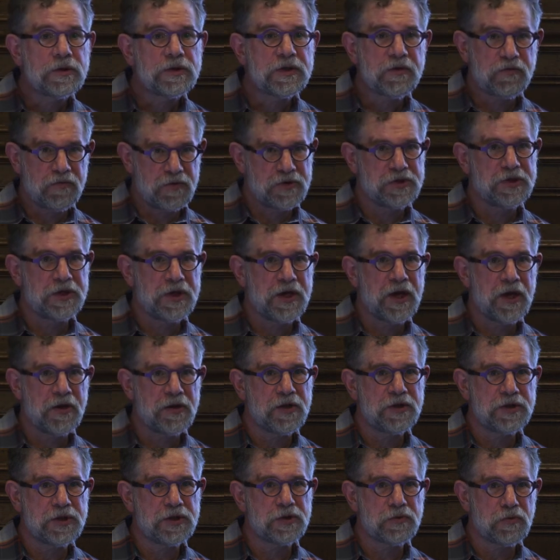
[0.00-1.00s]
So everyone see
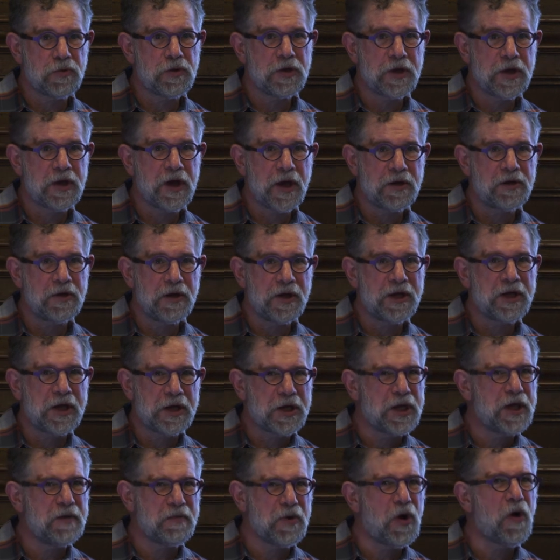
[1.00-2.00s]
how this is working? I
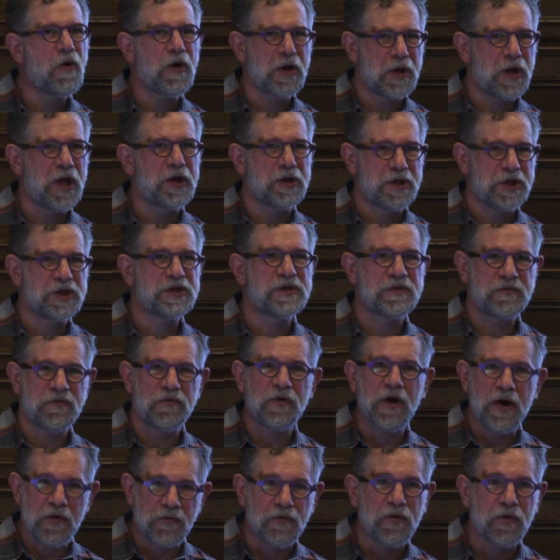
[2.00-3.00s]
can keep going like this
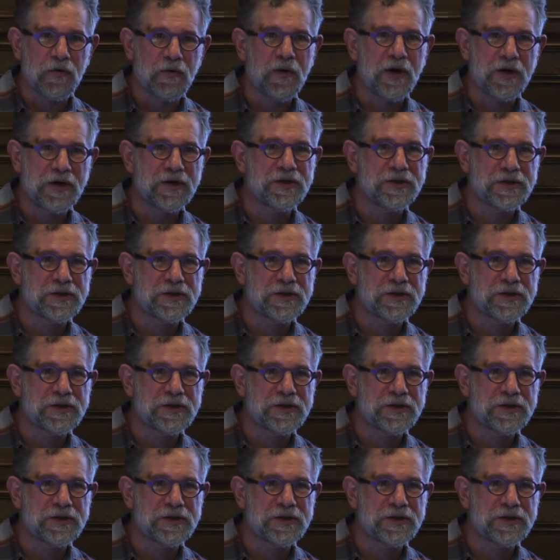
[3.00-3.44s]
forever, right?